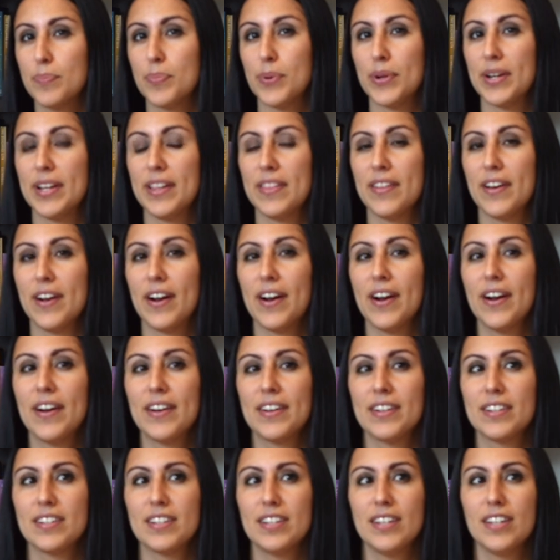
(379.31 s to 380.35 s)

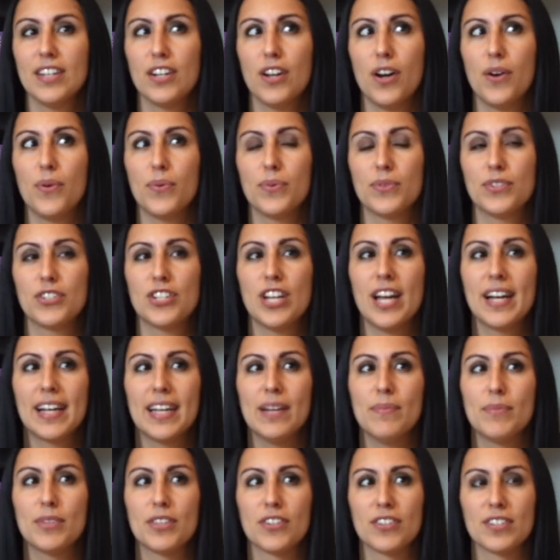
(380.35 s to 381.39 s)
breather, check
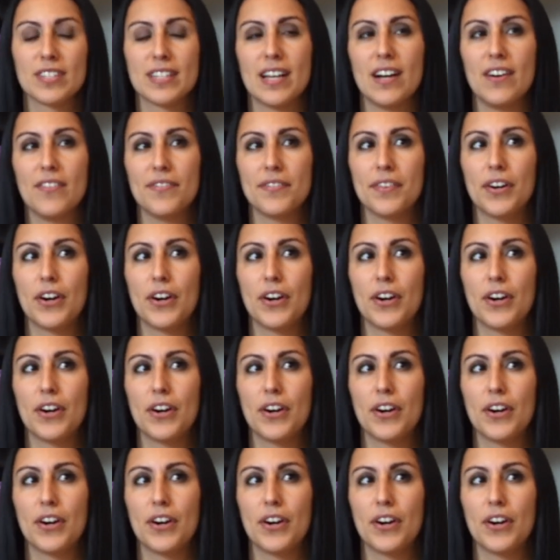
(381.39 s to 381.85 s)
in with yourself.